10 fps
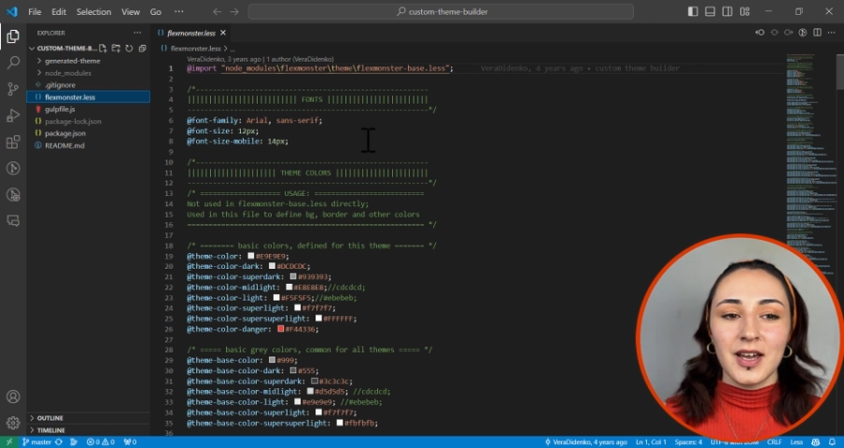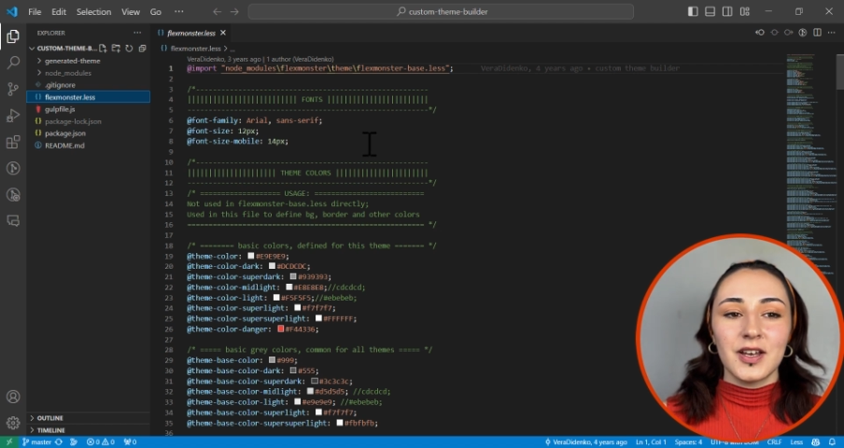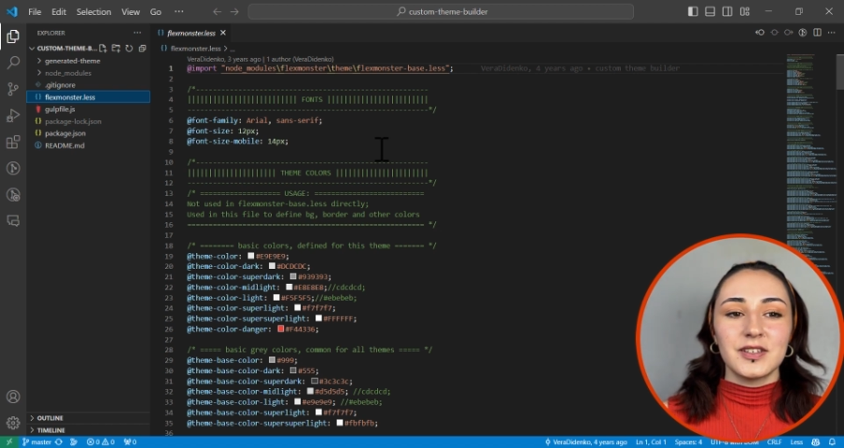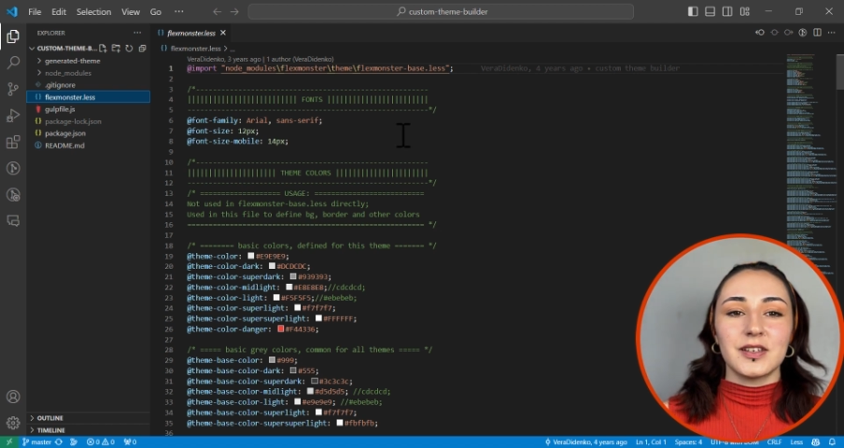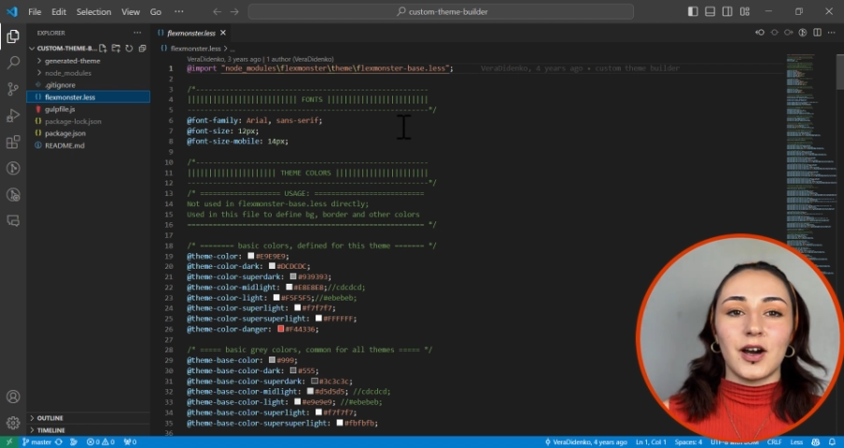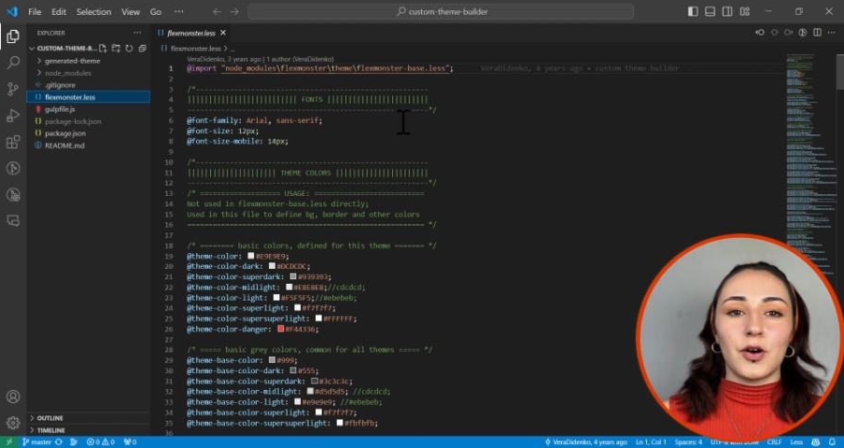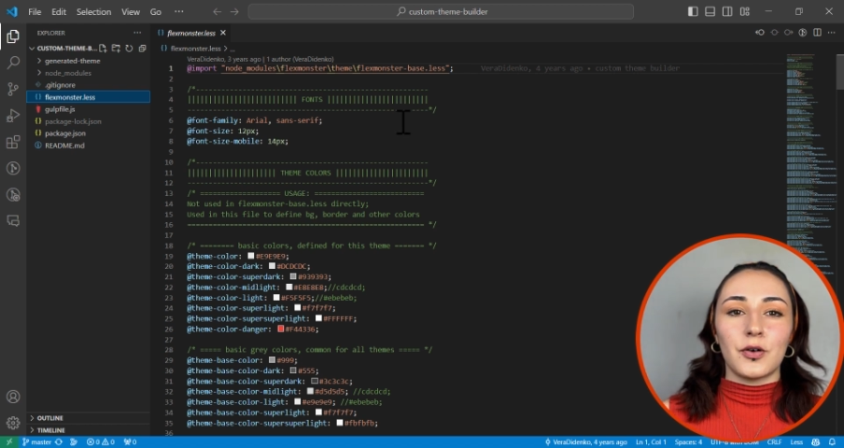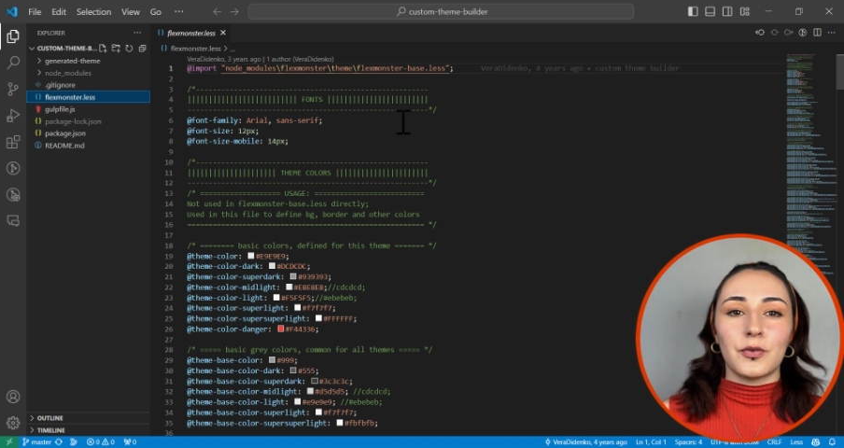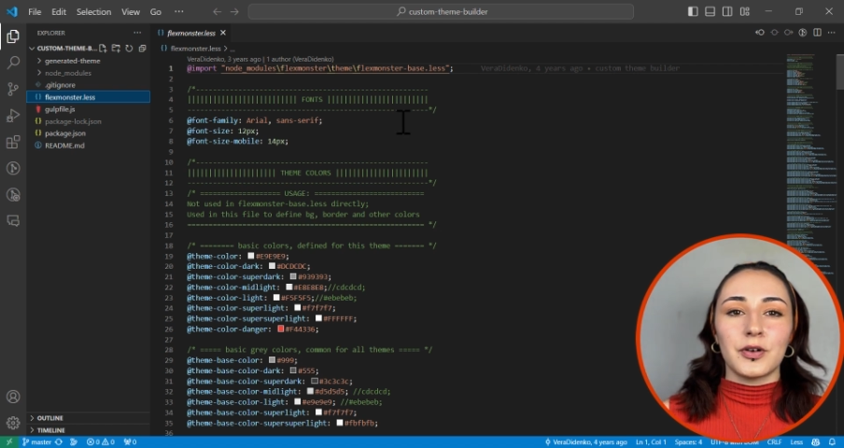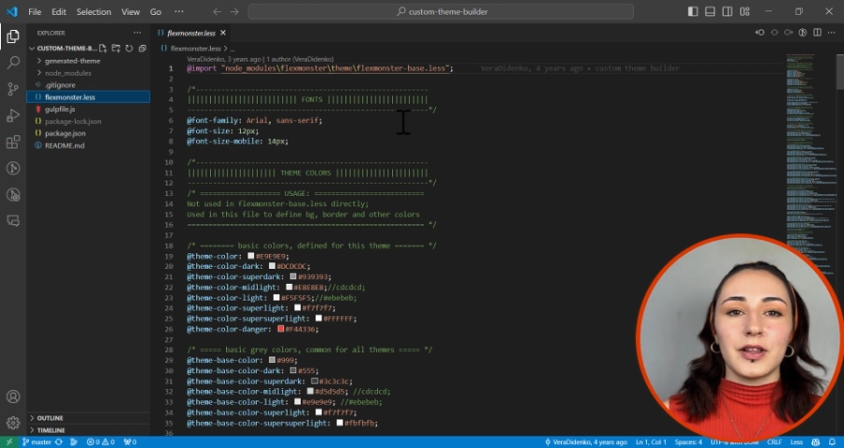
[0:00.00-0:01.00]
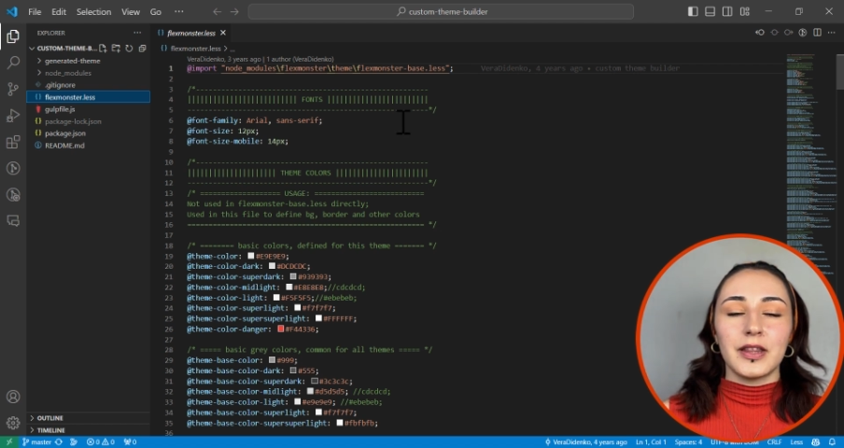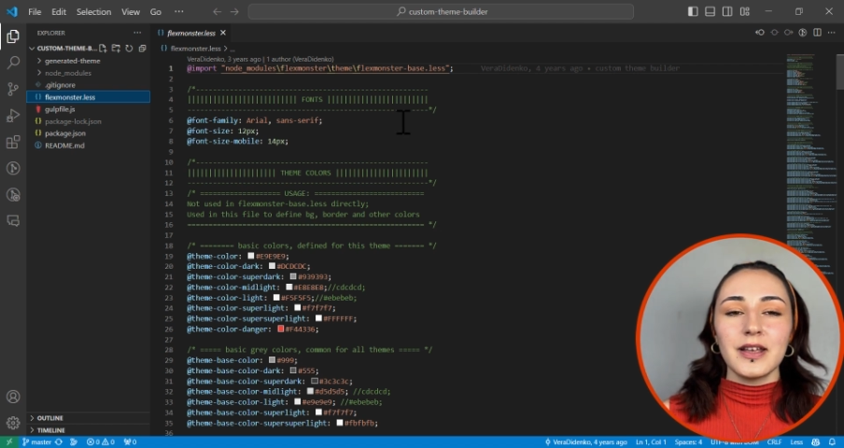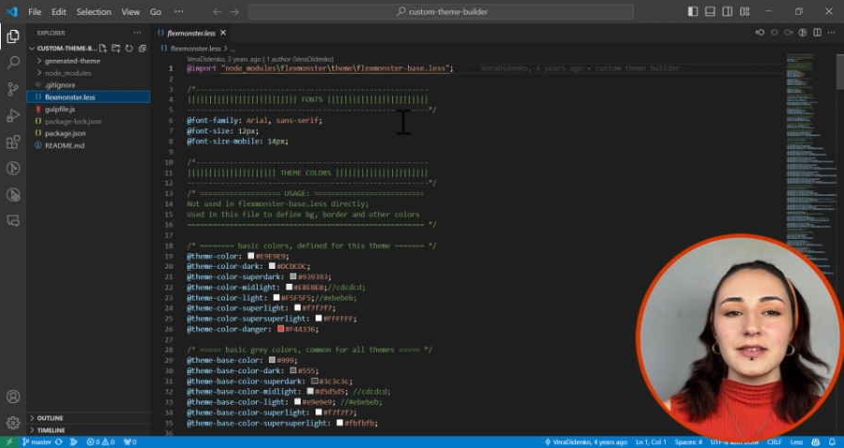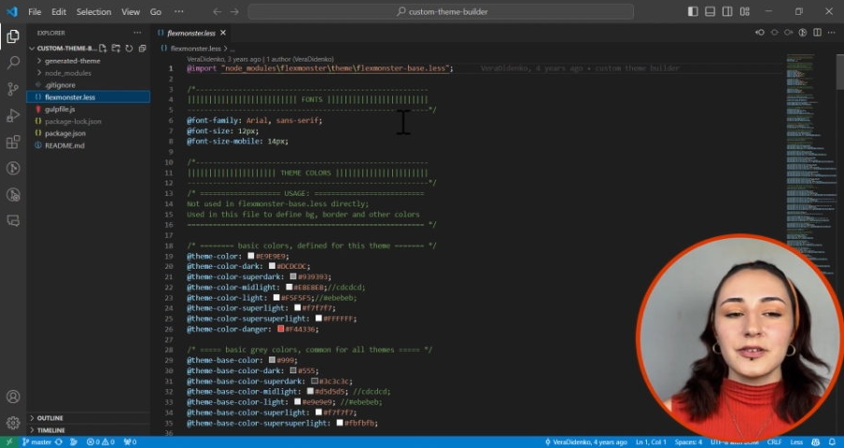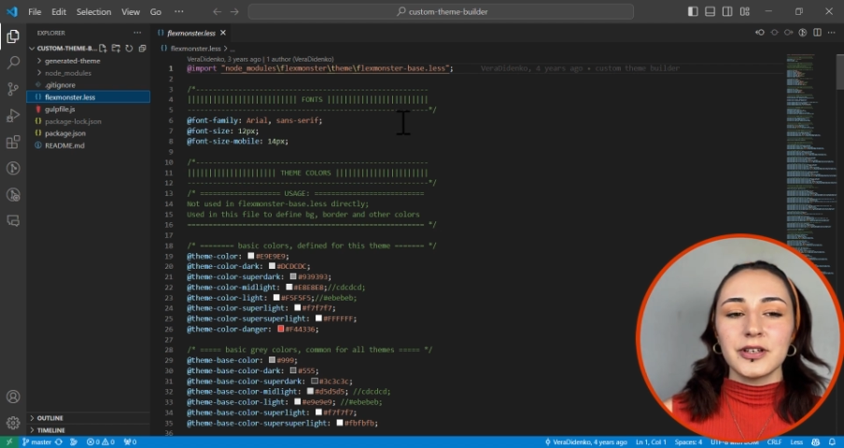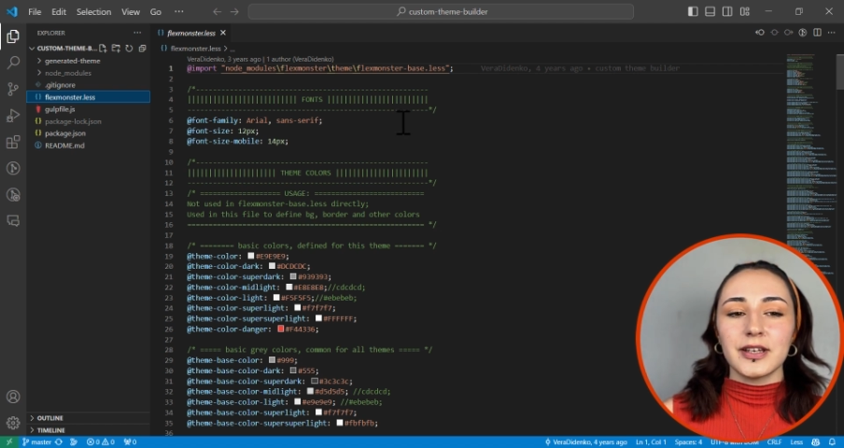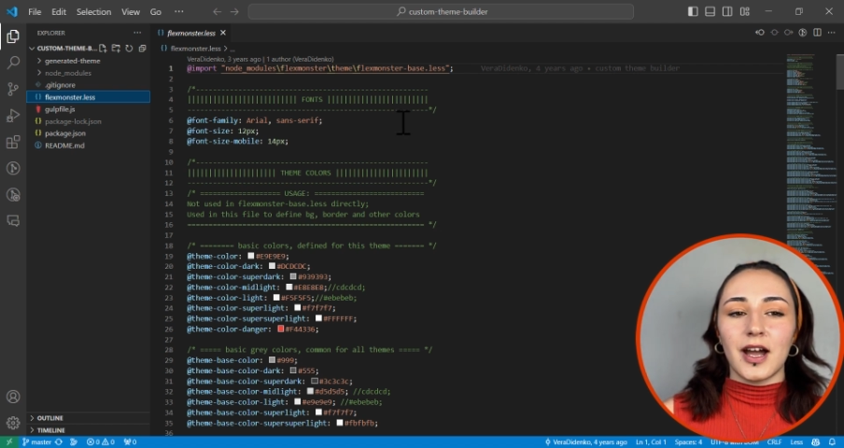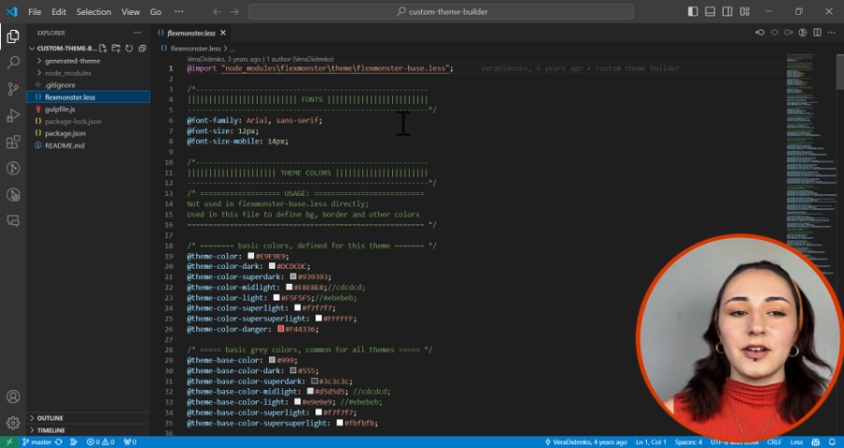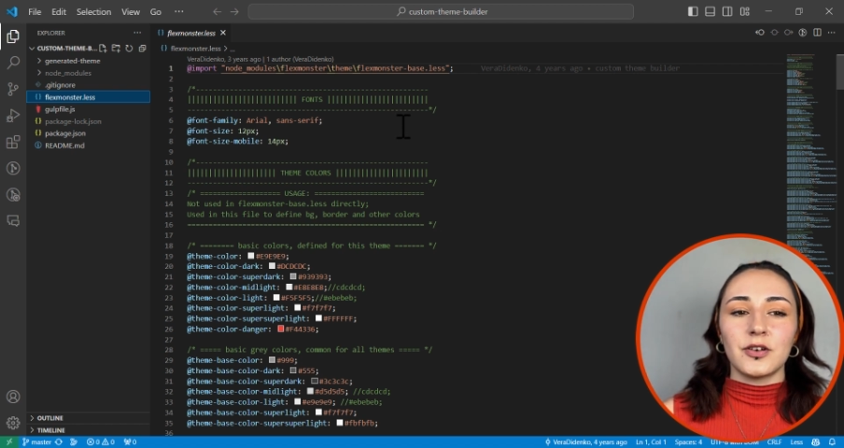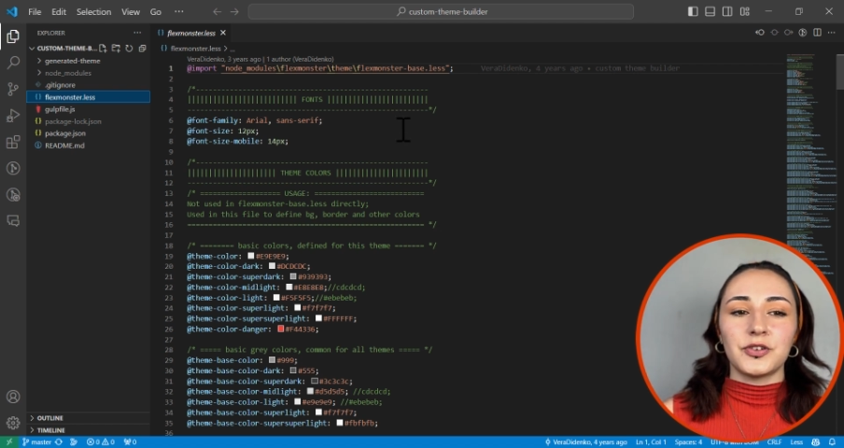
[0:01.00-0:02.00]
So let's look
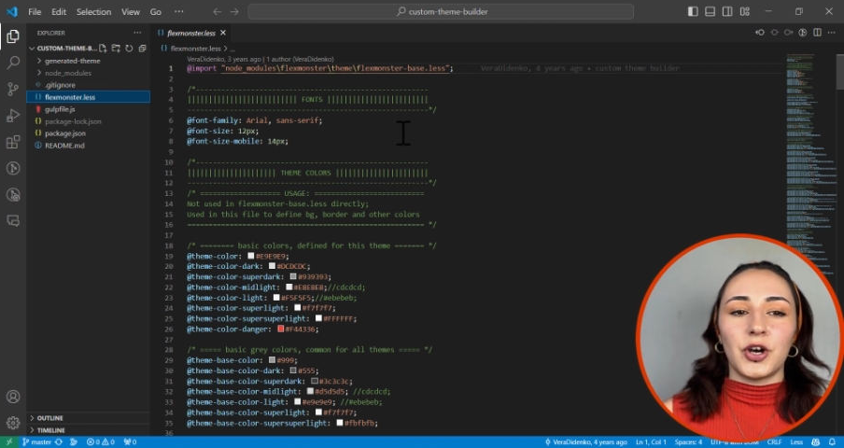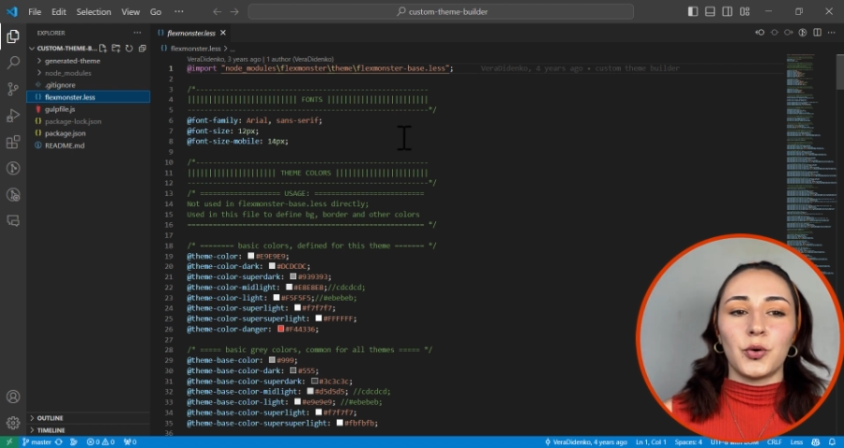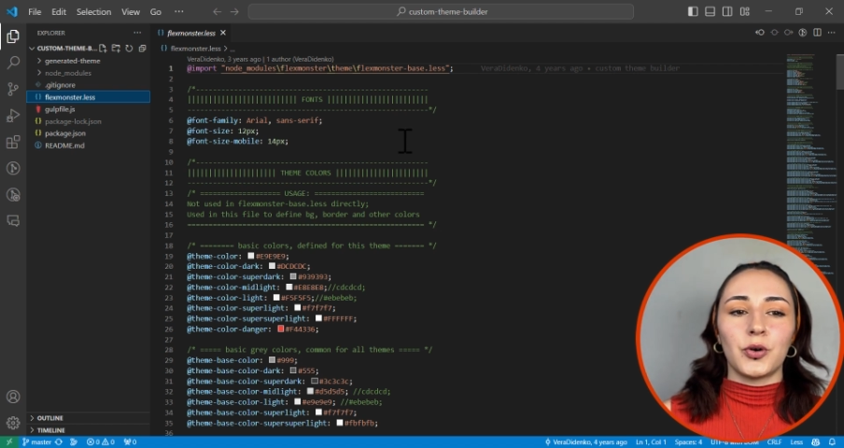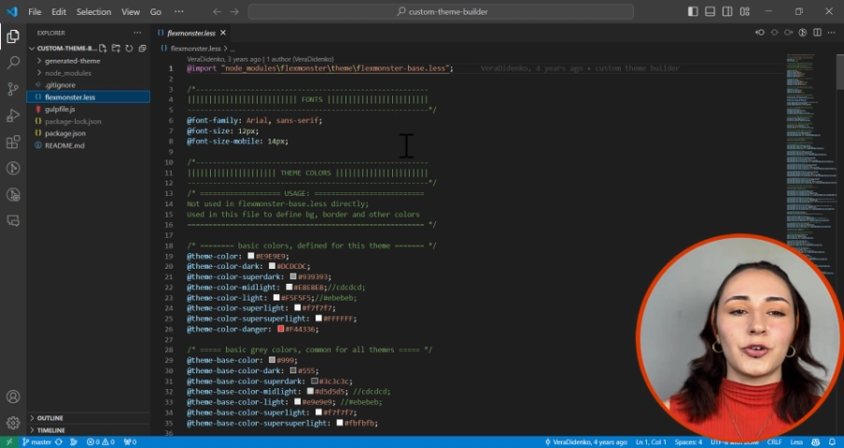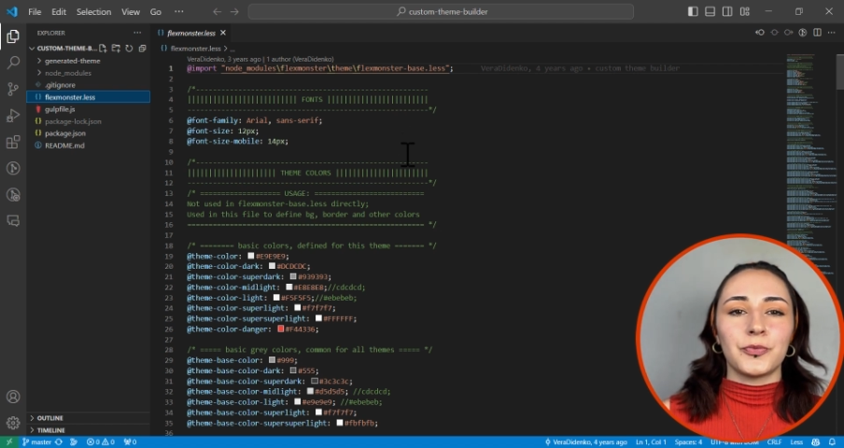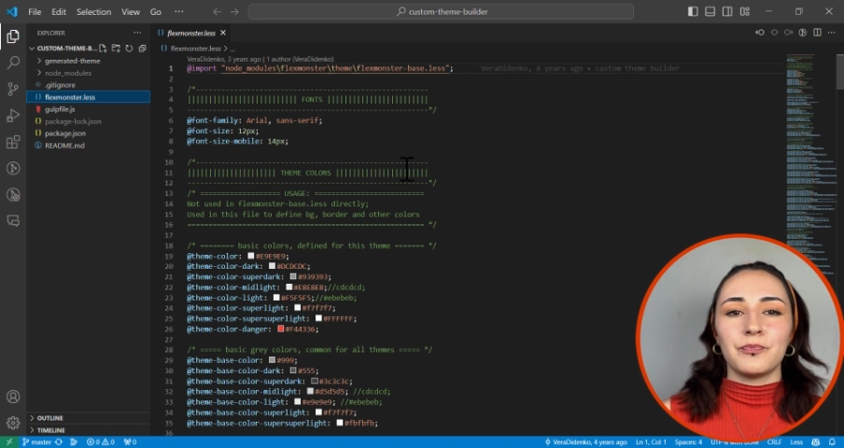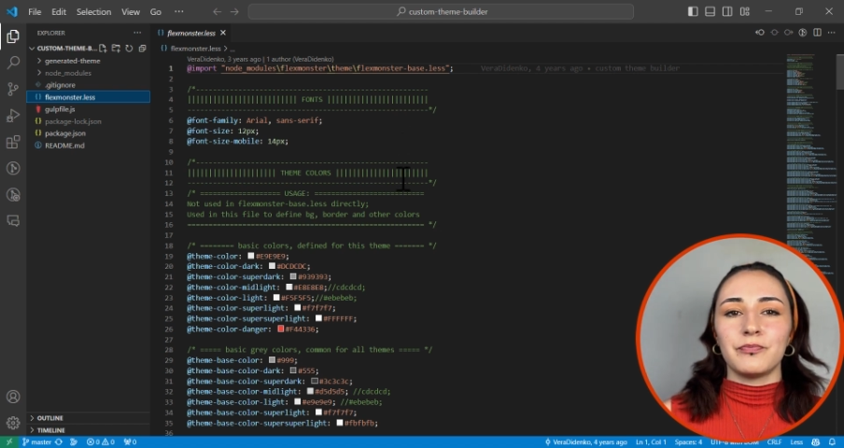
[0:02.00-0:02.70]
again on our